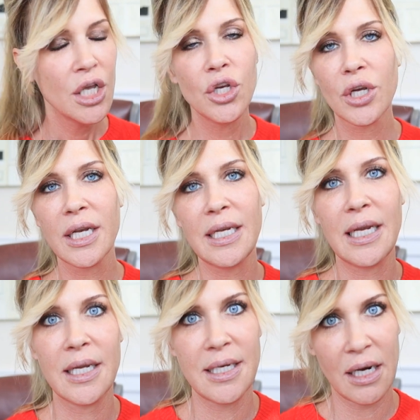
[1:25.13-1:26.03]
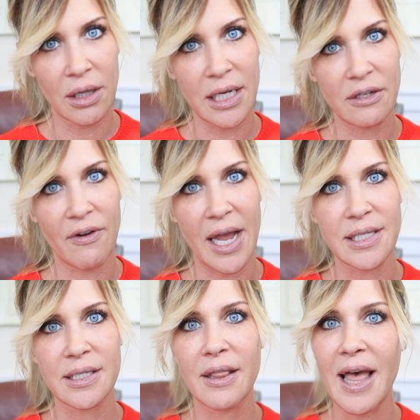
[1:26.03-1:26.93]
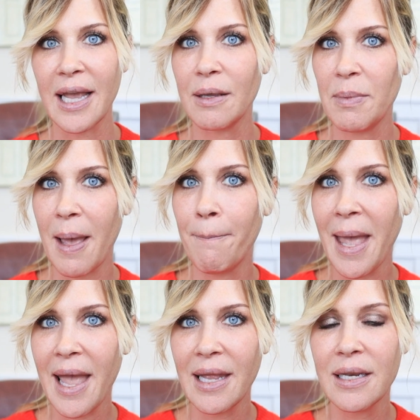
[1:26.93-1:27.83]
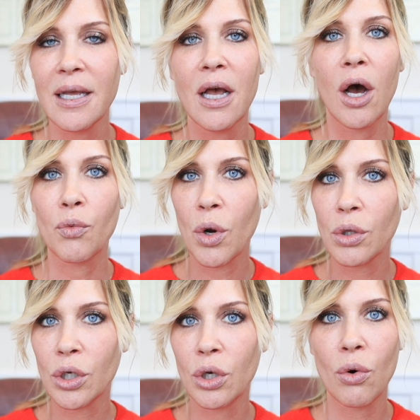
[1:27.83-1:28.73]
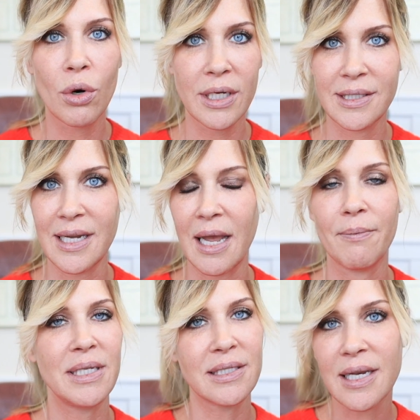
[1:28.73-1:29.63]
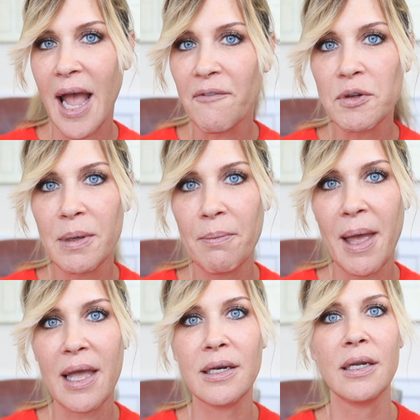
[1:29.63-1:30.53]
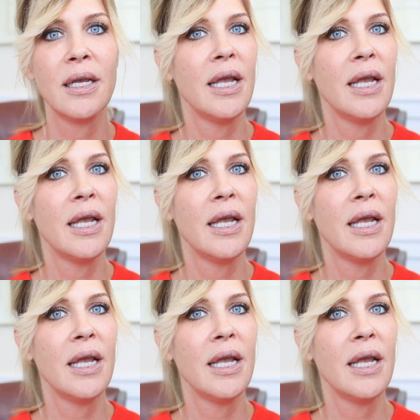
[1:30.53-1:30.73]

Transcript: You're gonna need a needling device. That can be a pen, a roller, or a stamp. It doesn't have to be a pen.